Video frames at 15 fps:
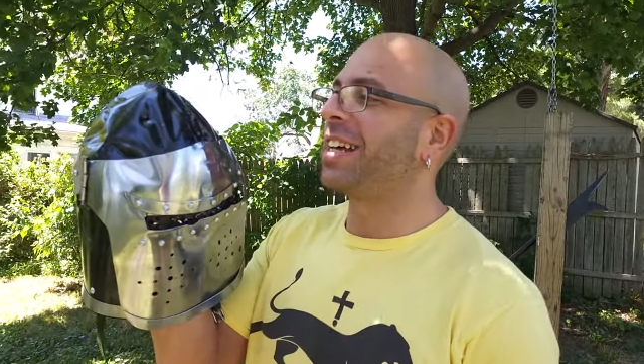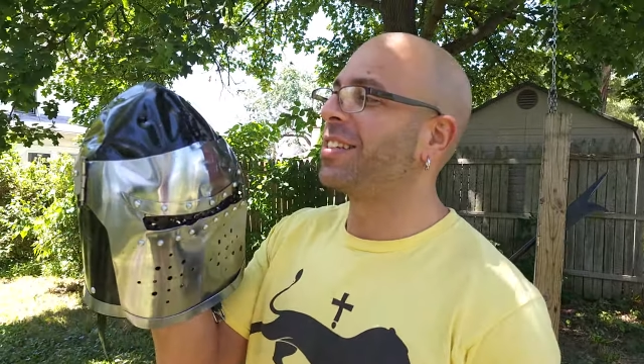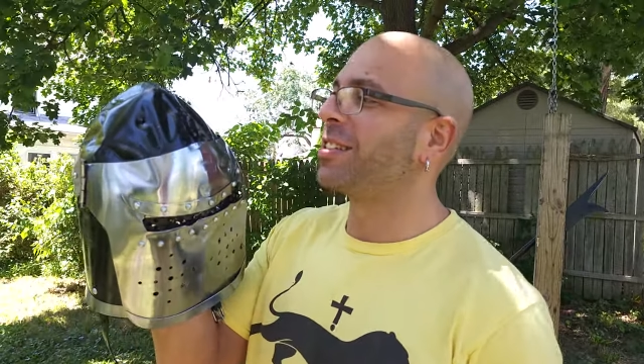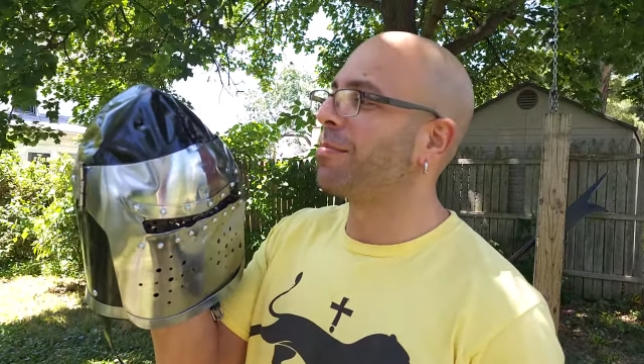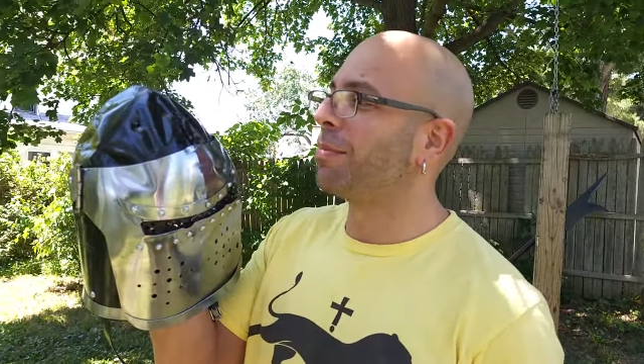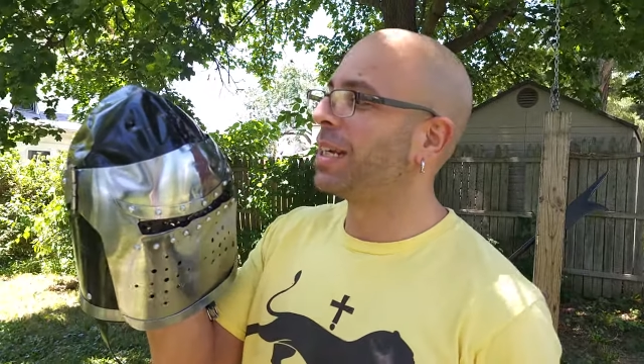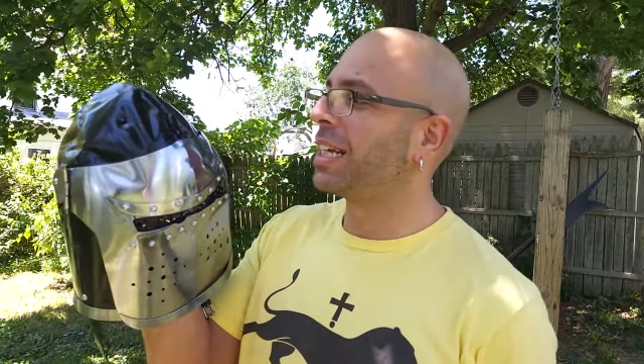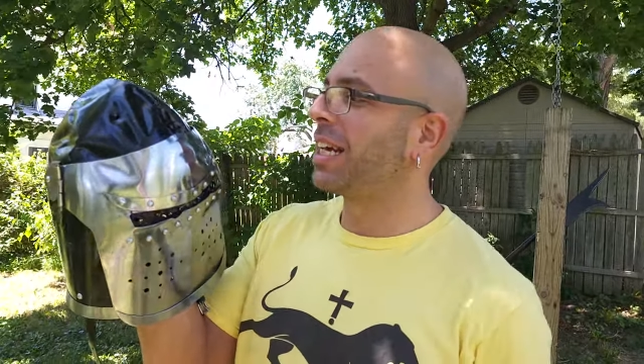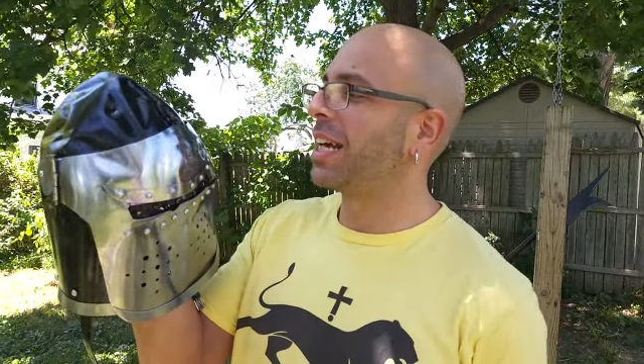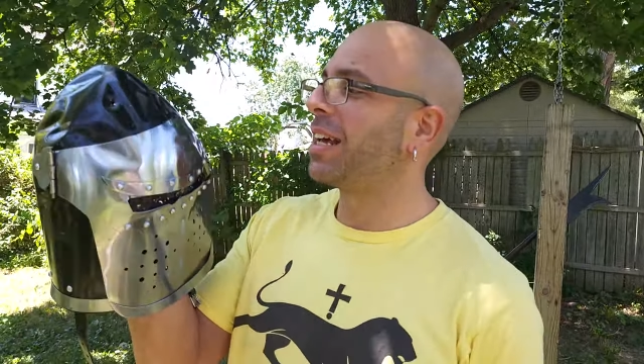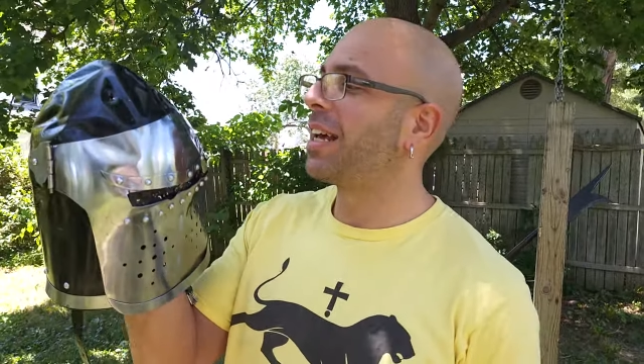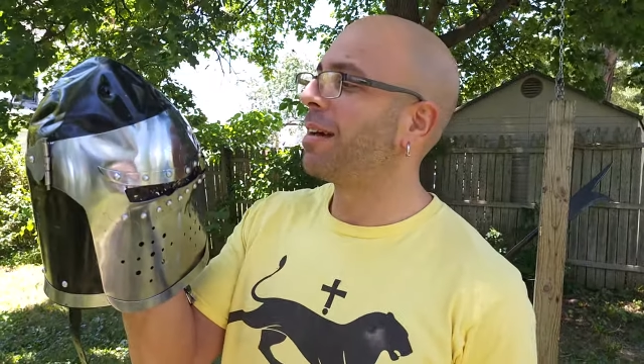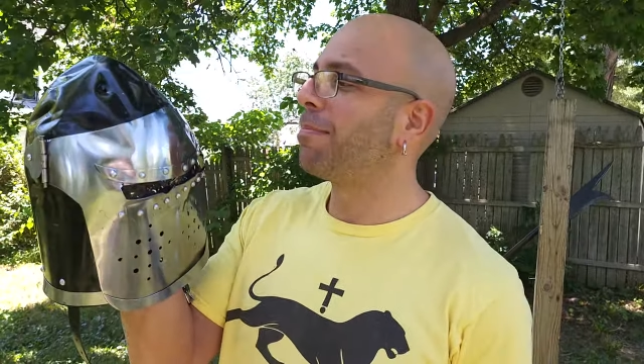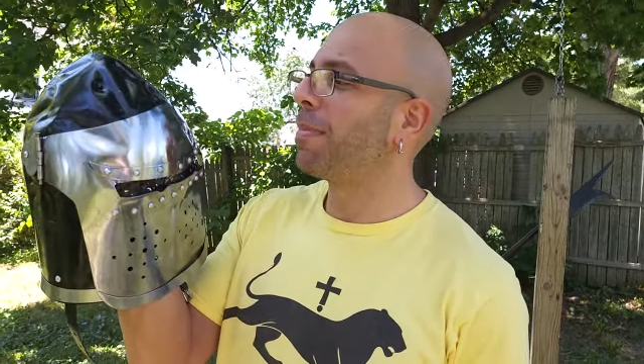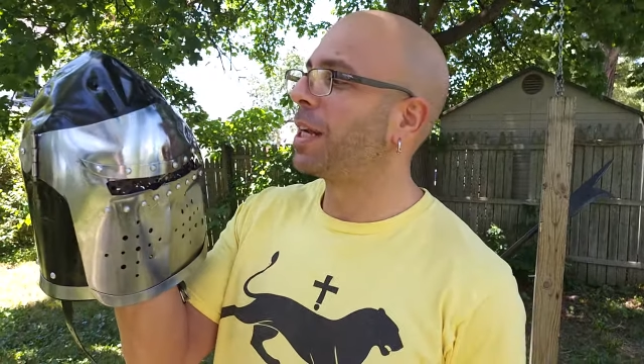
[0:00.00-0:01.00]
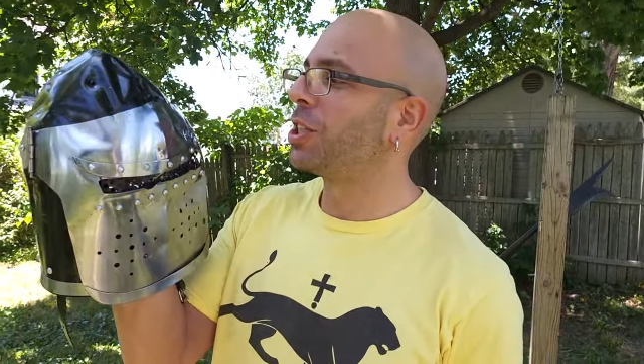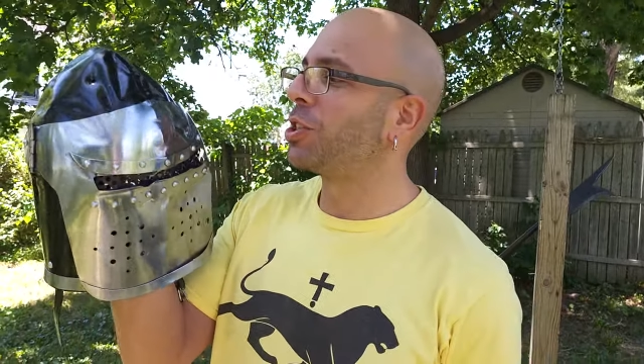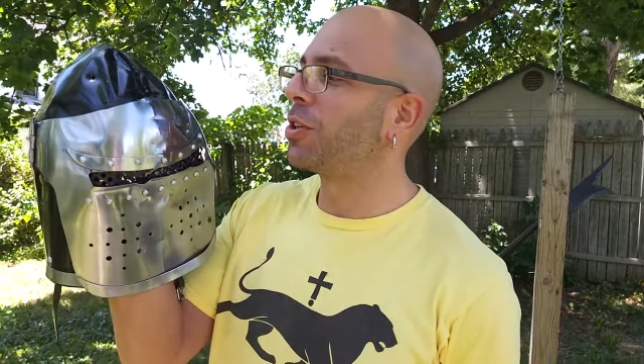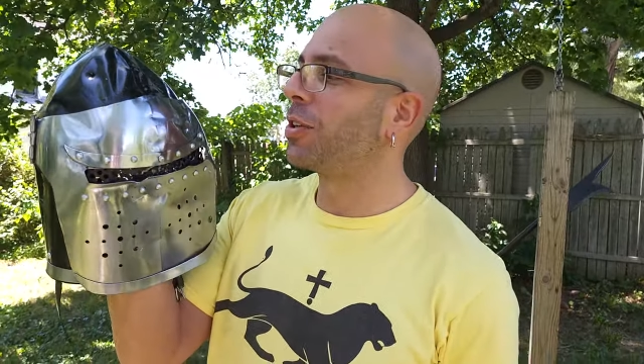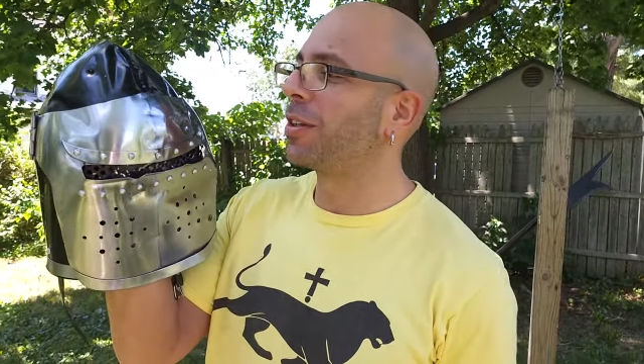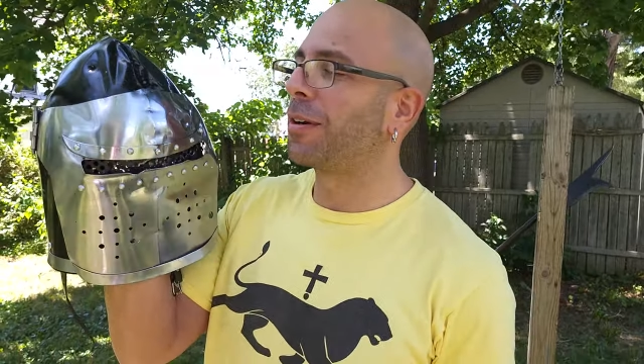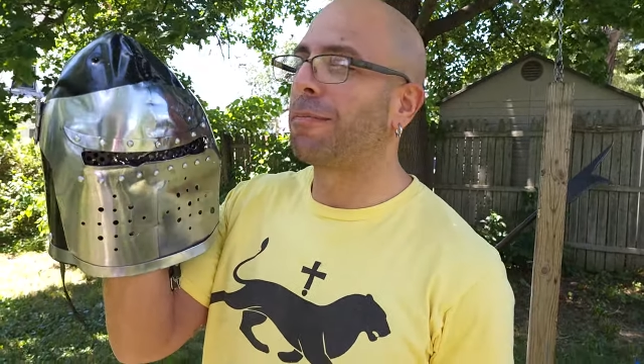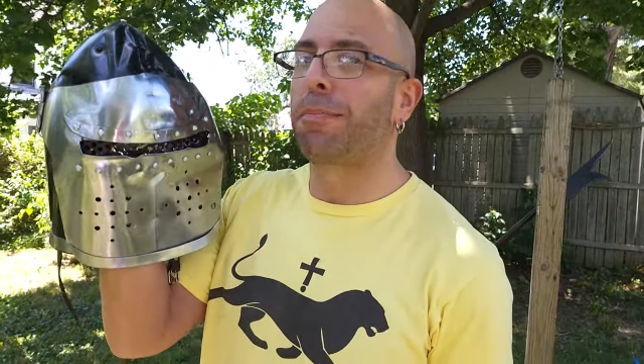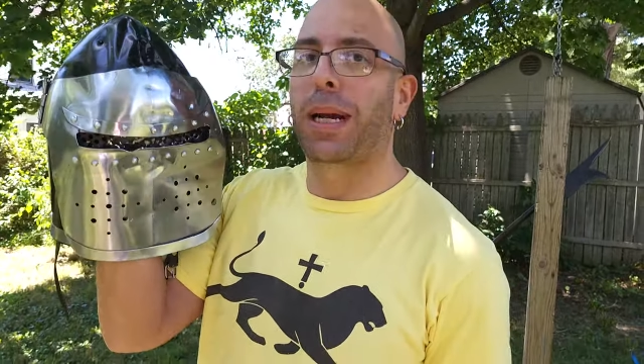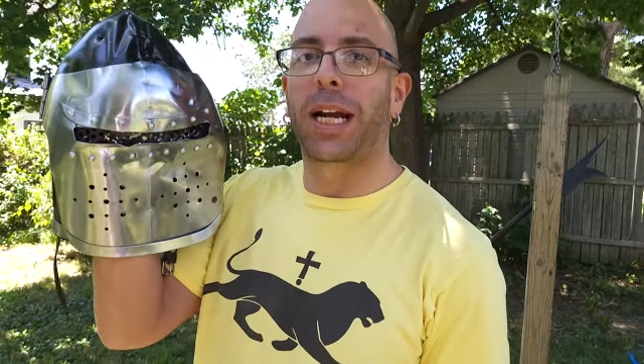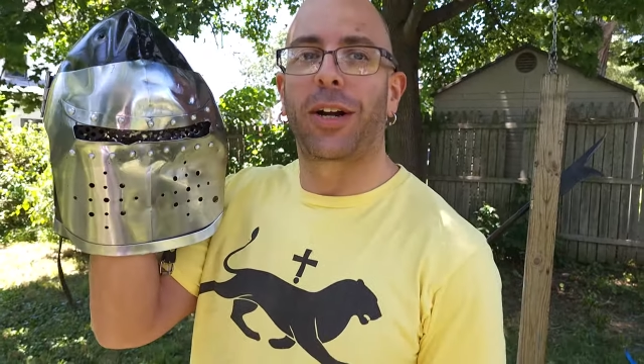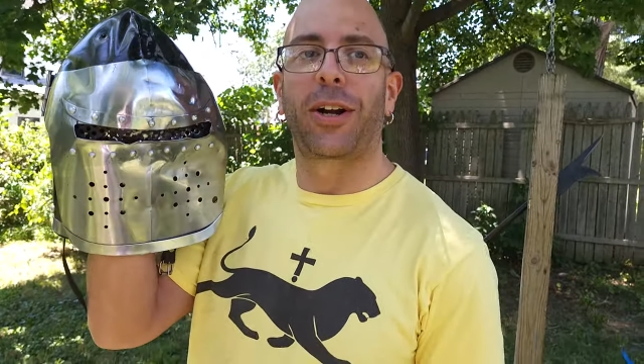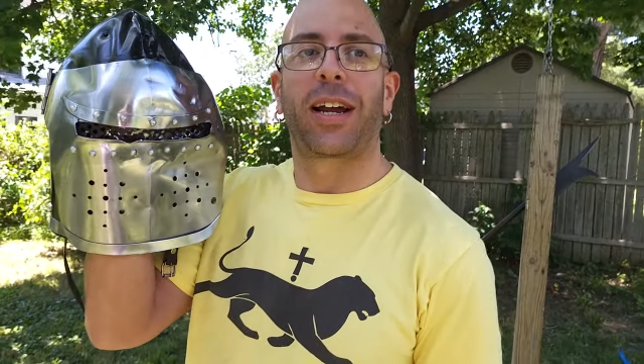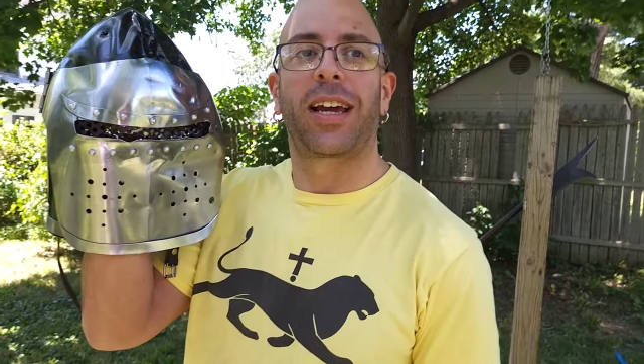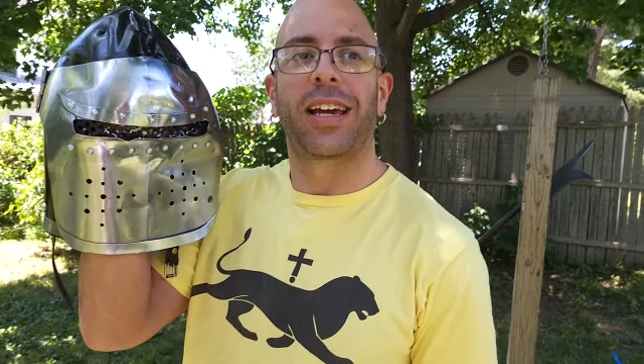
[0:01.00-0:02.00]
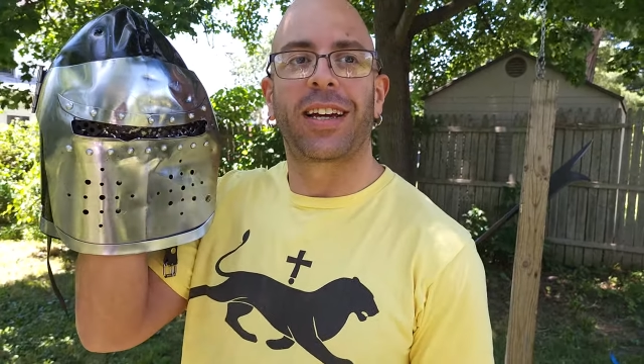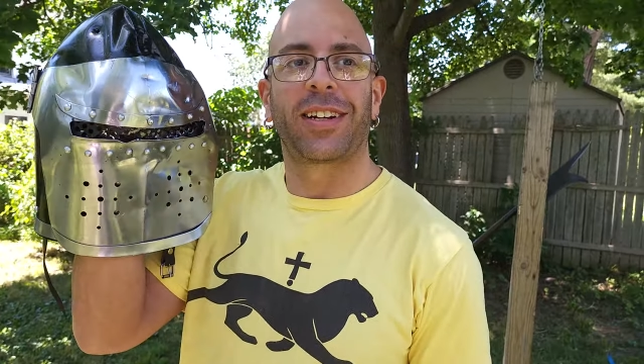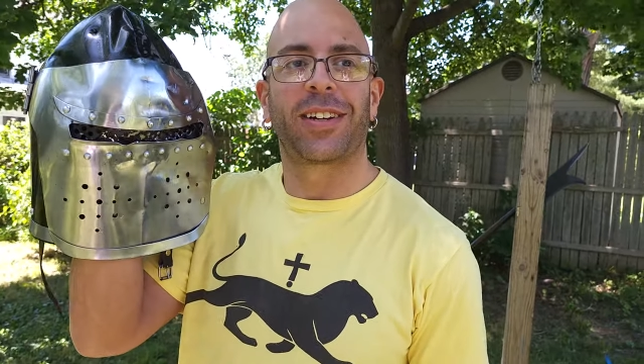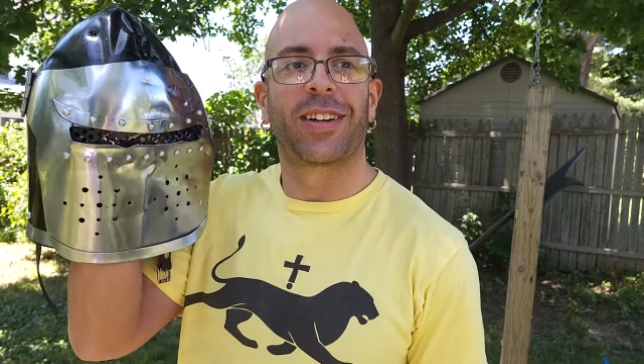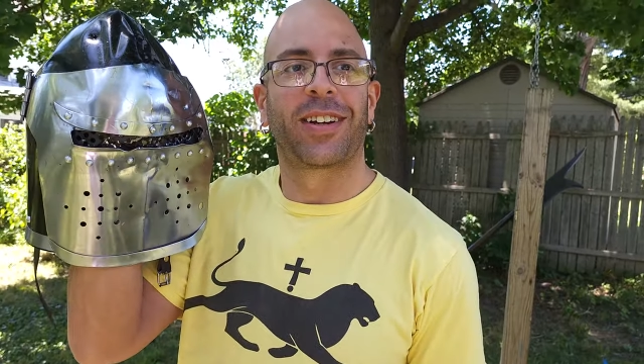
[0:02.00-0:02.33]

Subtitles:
somebody punching with their bare hand.